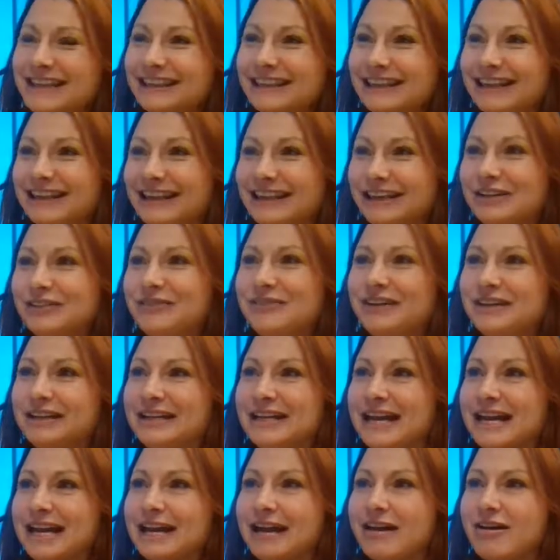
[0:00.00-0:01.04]
at the end of the
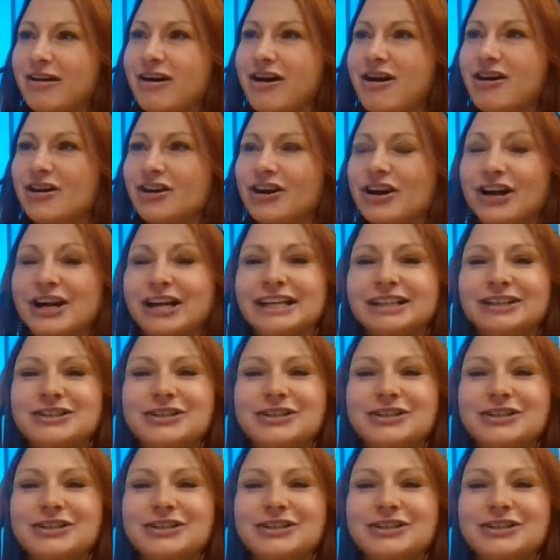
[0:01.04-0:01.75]
day are going